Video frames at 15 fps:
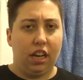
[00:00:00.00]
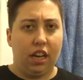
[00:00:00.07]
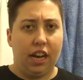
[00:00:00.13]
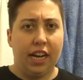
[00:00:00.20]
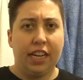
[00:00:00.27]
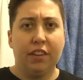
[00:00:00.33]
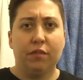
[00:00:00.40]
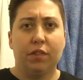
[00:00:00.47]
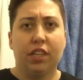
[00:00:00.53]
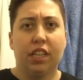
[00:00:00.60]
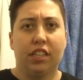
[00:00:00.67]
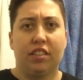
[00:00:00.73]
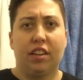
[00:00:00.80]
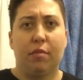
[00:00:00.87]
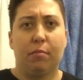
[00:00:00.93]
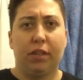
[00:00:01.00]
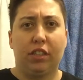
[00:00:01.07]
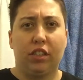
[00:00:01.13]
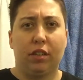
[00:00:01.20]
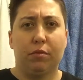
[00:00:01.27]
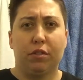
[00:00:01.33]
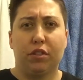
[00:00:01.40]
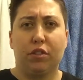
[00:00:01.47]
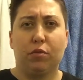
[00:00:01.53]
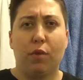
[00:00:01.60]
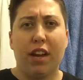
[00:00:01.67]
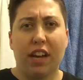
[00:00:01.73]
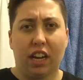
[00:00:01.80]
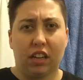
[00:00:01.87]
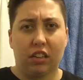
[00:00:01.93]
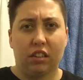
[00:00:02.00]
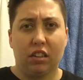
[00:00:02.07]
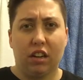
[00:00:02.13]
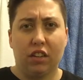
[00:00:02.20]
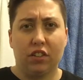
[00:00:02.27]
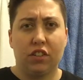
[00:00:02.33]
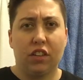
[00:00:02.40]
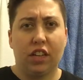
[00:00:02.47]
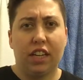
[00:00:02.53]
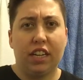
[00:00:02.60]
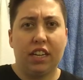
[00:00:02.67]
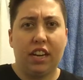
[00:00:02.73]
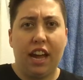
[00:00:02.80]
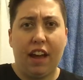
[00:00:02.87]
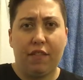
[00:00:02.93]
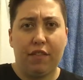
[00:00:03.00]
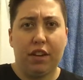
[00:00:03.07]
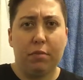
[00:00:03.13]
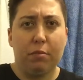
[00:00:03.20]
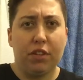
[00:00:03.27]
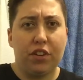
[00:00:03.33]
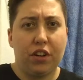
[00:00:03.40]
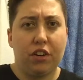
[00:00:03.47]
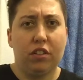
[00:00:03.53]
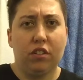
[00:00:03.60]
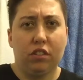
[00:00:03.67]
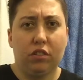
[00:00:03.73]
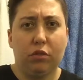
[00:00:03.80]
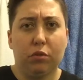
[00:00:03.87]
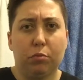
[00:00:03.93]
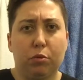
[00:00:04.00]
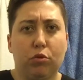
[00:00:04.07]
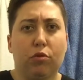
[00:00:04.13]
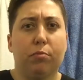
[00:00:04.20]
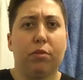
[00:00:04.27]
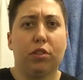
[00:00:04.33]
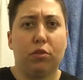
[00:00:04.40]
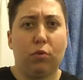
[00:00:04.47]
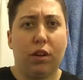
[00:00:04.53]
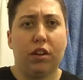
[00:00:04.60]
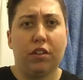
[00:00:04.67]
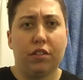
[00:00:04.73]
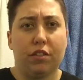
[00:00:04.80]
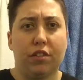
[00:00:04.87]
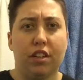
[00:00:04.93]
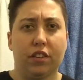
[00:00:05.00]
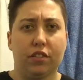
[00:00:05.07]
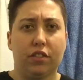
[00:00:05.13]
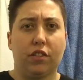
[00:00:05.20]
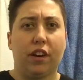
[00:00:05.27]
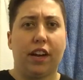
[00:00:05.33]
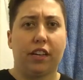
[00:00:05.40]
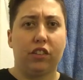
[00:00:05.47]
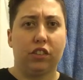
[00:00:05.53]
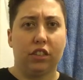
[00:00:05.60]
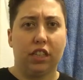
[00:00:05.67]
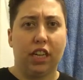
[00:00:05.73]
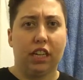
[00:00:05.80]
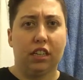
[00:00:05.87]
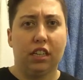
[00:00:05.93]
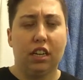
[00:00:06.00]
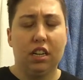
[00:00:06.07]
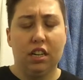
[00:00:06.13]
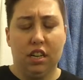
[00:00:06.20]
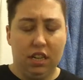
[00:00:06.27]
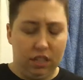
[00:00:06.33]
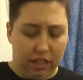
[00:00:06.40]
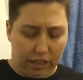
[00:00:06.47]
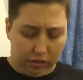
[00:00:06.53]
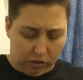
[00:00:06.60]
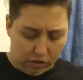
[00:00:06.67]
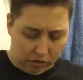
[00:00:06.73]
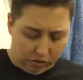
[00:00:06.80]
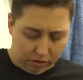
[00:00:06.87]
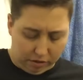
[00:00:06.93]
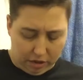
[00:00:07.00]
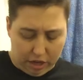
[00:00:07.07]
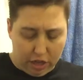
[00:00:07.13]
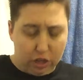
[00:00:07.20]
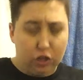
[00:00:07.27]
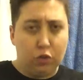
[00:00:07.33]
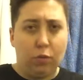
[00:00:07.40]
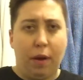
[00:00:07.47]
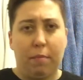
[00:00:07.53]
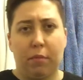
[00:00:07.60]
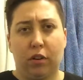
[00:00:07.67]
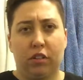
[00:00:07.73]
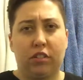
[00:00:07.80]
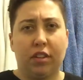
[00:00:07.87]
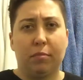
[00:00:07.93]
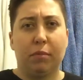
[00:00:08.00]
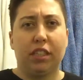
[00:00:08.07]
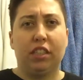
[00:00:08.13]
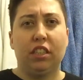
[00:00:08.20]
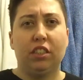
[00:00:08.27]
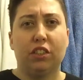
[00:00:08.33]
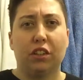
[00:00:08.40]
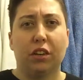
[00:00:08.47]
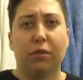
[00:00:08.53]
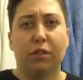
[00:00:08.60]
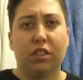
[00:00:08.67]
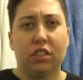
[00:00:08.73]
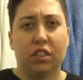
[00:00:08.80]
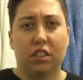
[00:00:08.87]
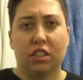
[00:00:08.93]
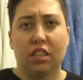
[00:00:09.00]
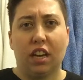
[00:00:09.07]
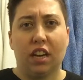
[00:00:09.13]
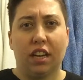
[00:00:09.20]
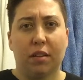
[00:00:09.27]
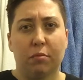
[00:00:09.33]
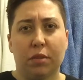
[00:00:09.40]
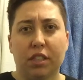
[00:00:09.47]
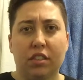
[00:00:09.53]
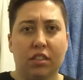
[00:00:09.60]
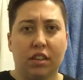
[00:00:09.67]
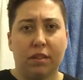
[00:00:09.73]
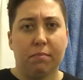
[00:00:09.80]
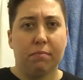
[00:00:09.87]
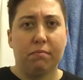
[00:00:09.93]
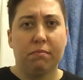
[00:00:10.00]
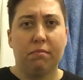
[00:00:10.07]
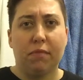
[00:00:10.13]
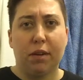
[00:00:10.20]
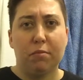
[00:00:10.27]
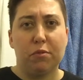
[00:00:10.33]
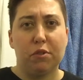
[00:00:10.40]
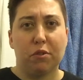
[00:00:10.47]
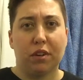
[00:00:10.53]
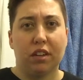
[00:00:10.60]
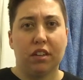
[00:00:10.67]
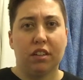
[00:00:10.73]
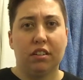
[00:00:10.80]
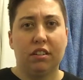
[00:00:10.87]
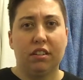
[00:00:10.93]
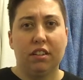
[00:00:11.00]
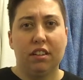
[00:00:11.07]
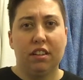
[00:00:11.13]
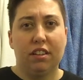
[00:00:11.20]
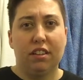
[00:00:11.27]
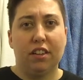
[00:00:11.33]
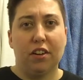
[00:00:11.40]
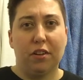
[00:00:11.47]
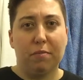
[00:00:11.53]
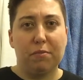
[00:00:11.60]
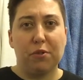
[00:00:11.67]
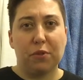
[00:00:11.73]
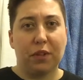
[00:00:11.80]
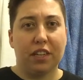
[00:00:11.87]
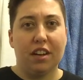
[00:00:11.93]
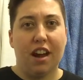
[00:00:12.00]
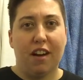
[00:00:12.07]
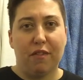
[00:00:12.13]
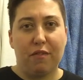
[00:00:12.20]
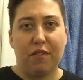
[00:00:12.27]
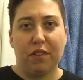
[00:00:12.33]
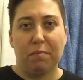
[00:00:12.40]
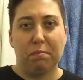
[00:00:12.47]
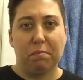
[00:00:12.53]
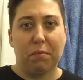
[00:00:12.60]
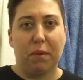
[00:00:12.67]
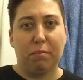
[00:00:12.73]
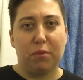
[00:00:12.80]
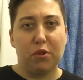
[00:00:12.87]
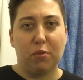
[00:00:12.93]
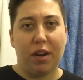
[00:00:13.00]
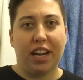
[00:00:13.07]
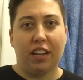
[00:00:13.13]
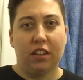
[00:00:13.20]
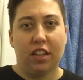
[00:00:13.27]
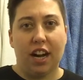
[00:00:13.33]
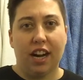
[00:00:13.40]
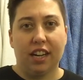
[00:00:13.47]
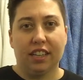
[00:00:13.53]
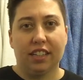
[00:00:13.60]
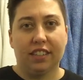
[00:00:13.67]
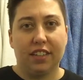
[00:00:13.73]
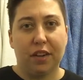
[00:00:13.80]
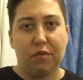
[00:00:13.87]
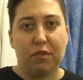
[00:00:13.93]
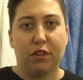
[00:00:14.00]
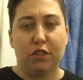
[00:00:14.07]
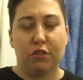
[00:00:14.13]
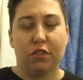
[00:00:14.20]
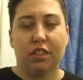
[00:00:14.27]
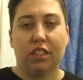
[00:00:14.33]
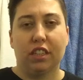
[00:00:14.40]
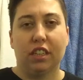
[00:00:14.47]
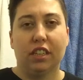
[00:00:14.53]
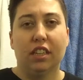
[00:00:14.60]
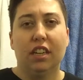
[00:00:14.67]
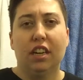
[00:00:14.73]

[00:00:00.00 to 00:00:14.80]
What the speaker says: didn't realize how much I was sweating until I didn't have any material to absorb the sweat underneath, so I actually get like little sweat marks on my t-shirt, which is exciting. It means that I'm doing, you know, I'm doing enough, and I'm sweating a lot, and it feels really good.